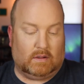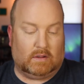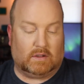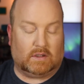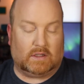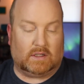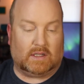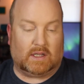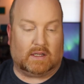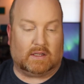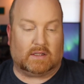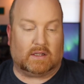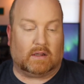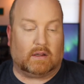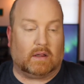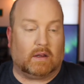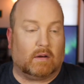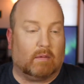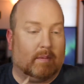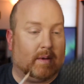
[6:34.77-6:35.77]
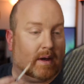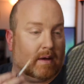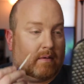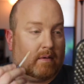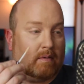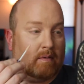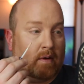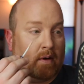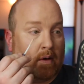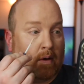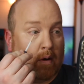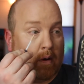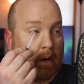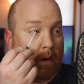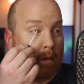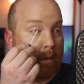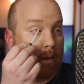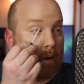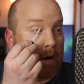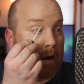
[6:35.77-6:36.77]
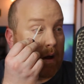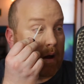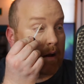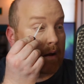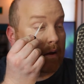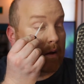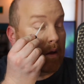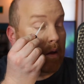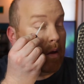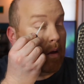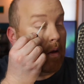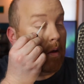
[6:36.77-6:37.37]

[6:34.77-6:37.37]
Just has a little bit of a wand.